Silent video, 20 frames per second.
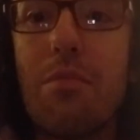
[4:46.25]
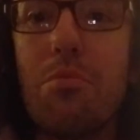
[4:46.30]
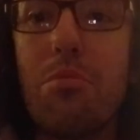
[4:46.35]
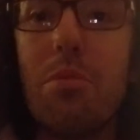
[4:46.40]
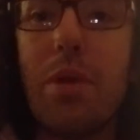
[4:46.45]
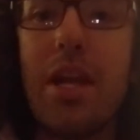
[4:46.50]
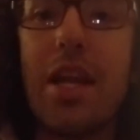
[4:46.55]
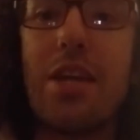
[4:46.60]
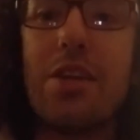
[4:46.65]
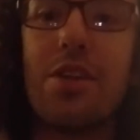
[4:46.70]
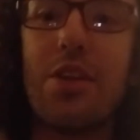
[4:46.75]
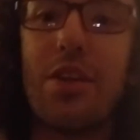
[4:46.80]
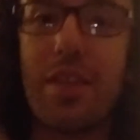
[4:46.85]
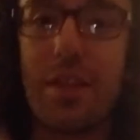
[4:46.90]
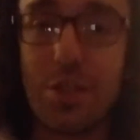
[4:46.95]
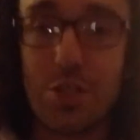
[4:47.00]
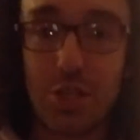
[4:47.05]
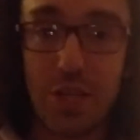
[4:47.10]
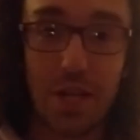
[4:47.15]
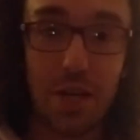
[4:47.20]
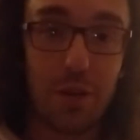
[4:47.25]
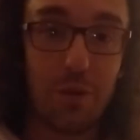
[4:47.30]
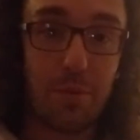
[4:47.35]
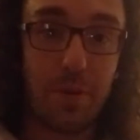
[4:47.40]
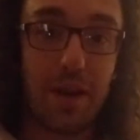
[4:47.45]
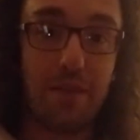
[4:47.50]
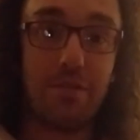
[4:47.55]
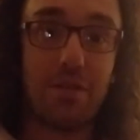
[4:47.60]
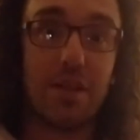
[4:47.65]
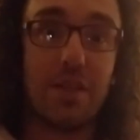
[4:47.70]
been under this year or
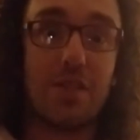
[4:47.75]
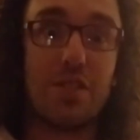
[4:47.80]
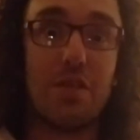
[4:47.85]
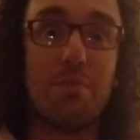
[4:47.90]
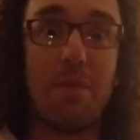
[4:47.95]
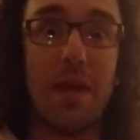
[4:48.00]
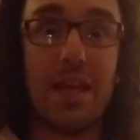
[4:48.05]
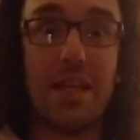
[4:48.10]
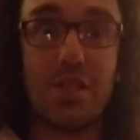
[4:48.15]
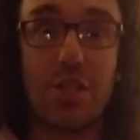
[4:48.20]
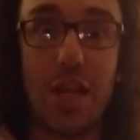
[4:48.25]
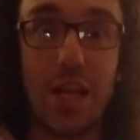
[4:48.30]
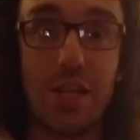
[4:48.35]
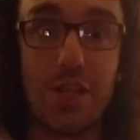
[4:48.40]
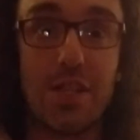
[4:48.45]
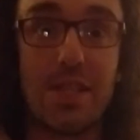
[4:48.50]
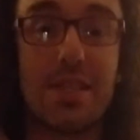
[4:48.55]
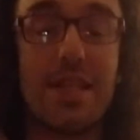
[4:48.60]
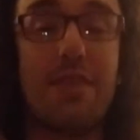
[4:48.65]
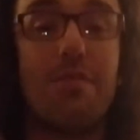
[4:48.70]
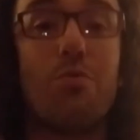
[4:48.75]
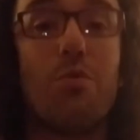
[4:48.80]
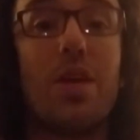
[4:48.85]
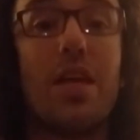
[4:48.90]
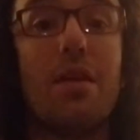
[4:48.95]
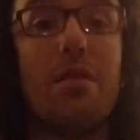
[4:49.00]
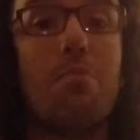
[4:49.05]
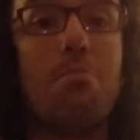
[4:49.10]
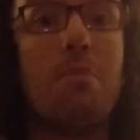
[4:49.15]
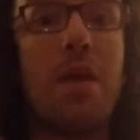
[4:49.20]
whatever to make changes, have
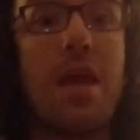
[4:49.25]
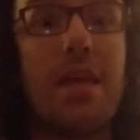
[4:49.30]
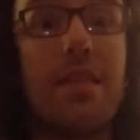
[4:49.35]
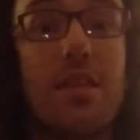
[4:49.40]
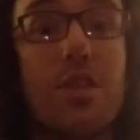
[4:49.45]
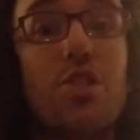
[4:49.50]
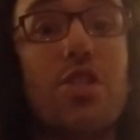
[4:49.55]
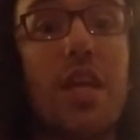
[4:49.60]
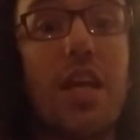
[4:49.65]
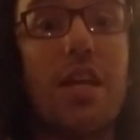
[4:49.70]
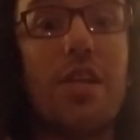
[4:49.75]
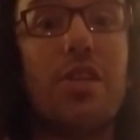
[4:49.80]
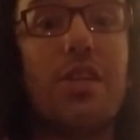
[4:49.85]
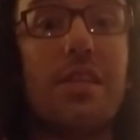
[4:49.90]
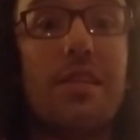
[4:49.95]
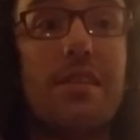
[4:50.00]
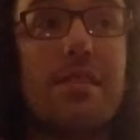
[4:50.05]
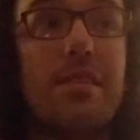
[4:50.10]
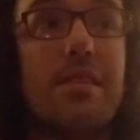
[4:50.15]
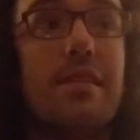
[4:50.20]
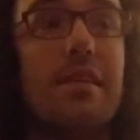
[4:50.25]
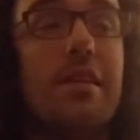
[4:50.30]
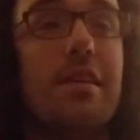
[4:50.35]
we made the changes